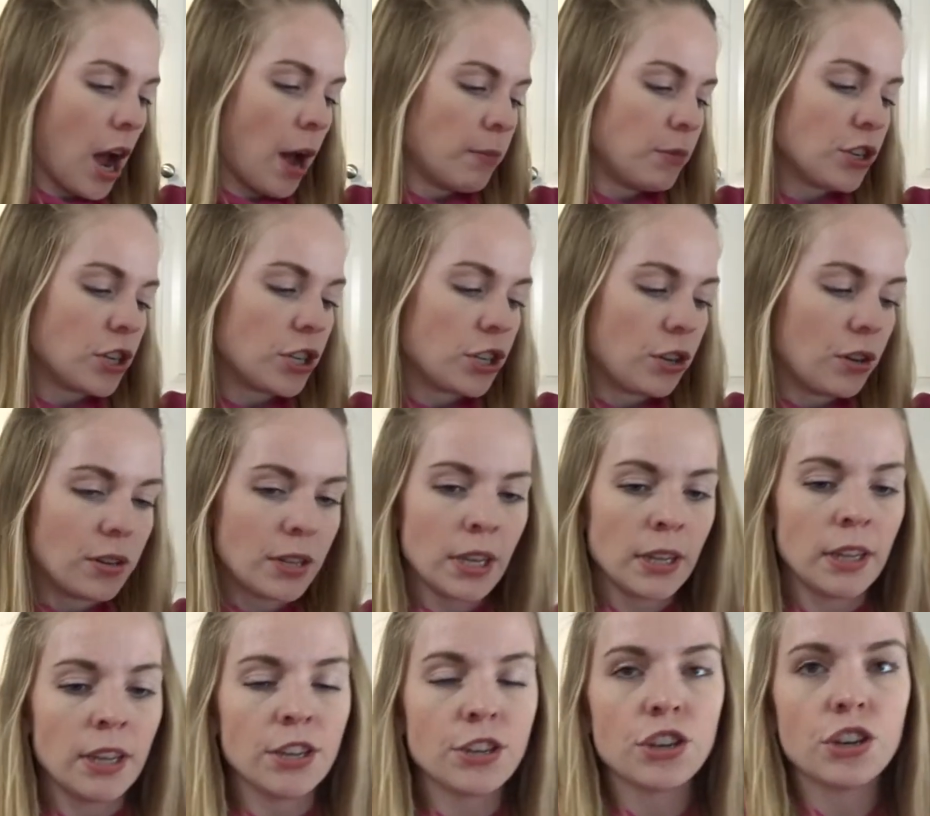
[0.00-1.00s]
I'm just using
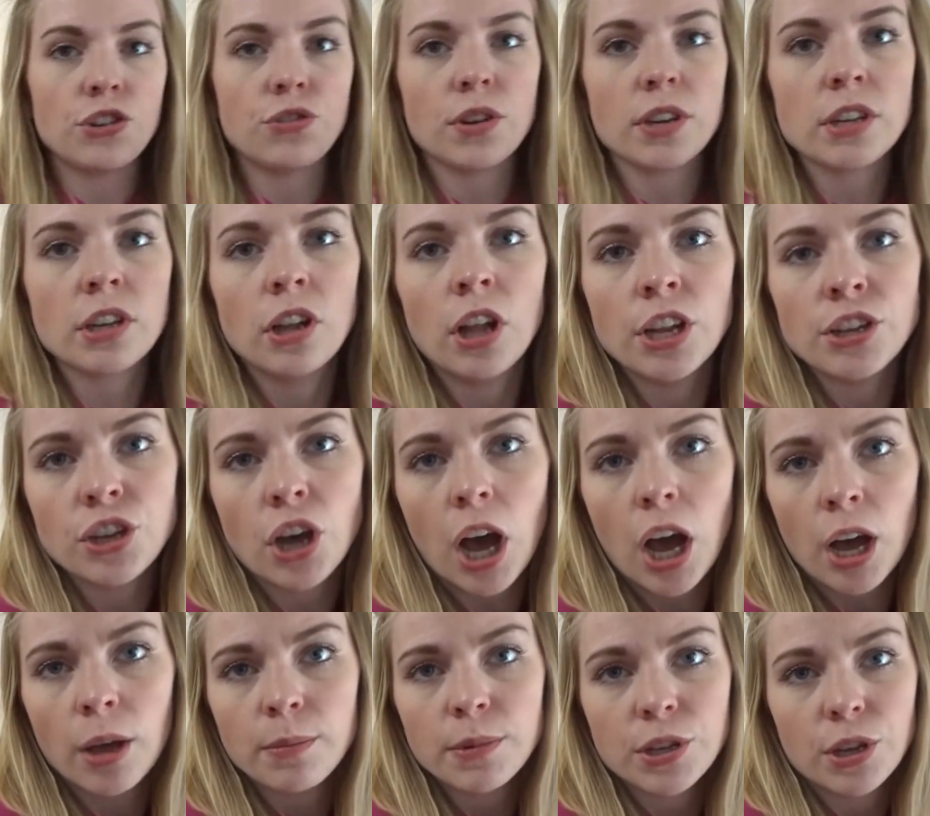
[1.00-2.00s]
these to drizzle on
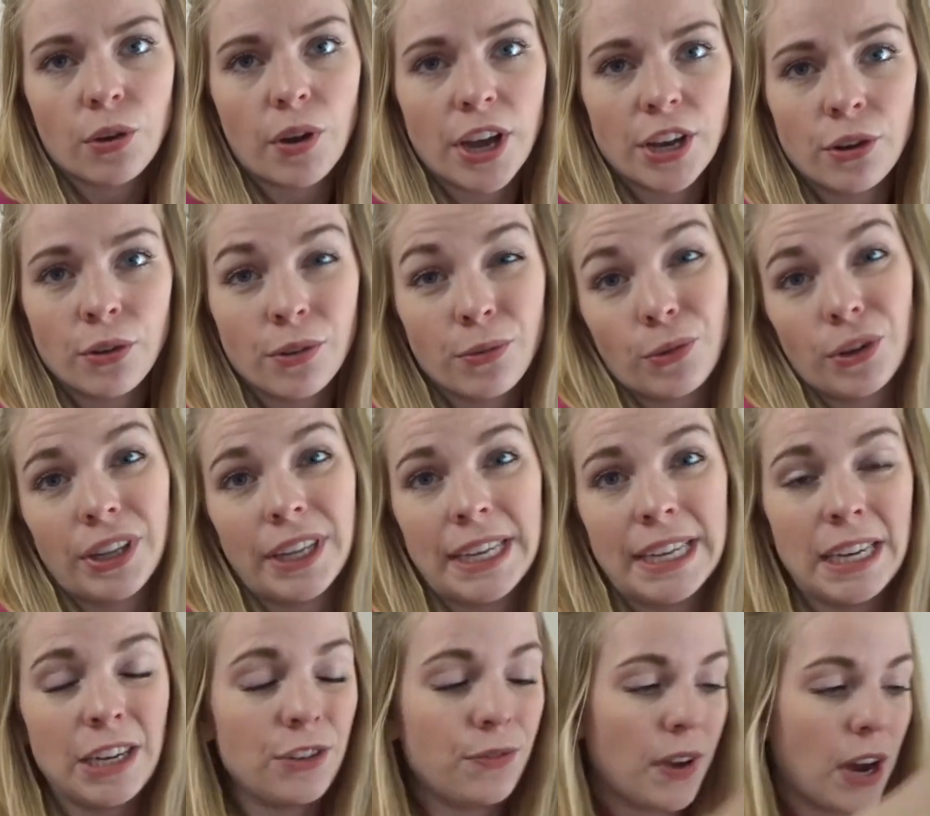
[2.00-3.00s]
top, so I don't really
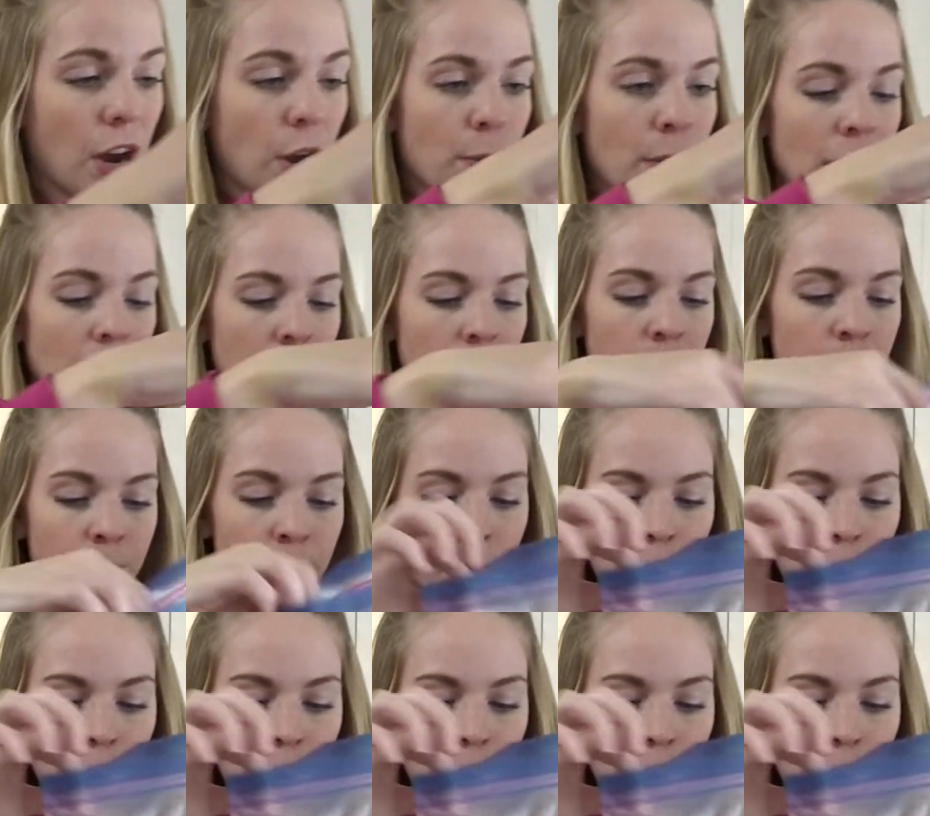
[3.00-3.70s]
need very many.